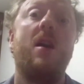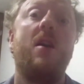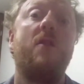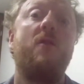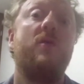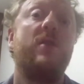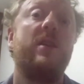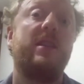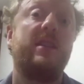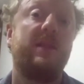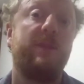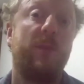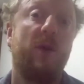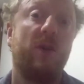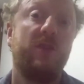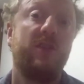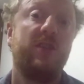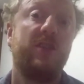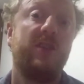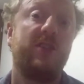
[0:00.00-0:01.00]

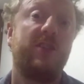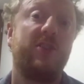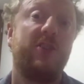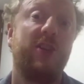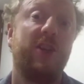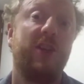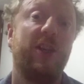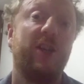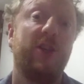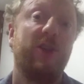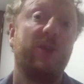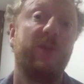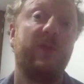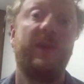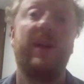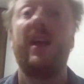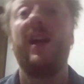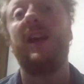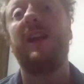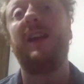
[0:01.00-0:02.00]
responds to you
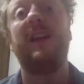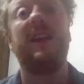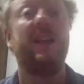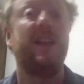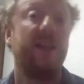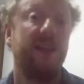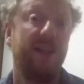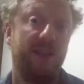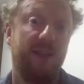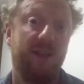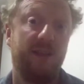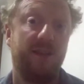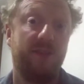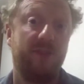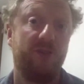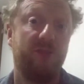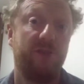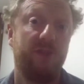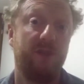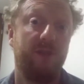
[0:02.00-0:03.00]
in
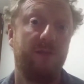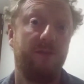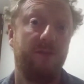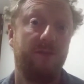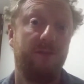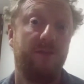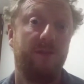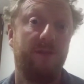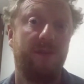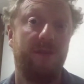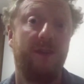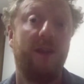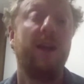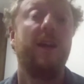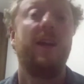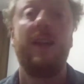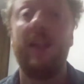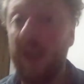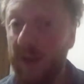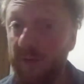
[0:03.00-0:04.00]
English,
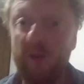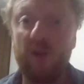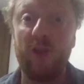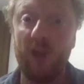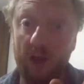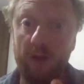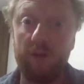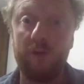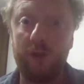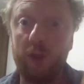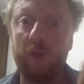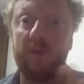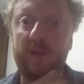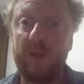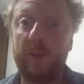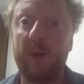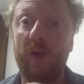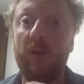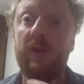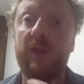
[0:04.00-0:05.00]
even though you've
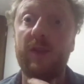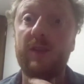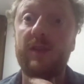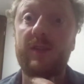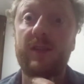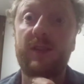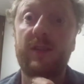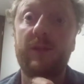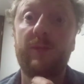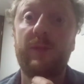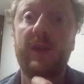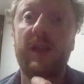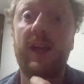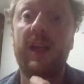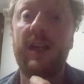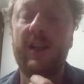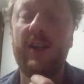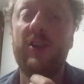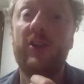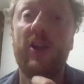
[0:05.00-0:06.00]
spoken to them
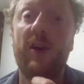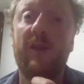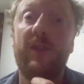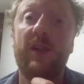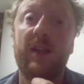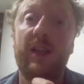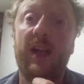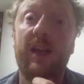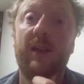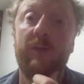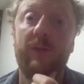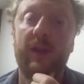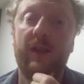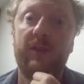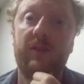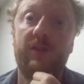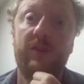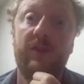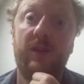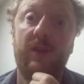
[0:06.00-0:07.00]
in another
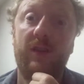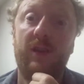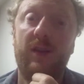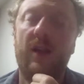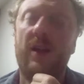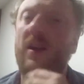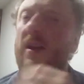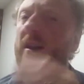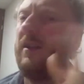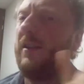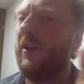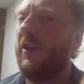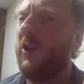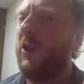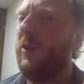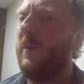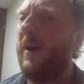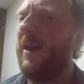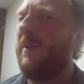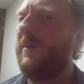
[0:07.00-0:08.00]
language? Now you
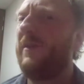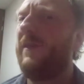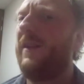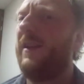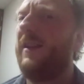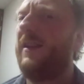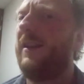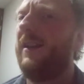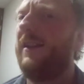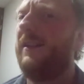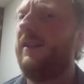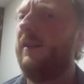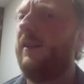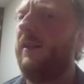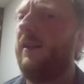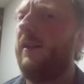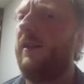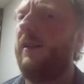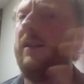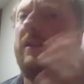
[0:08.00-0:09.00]
might be thinking,
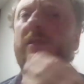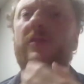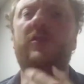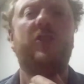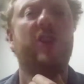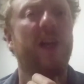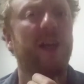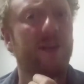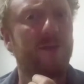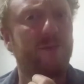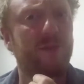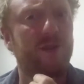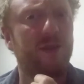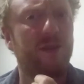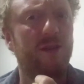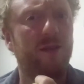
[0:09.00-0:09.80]
James,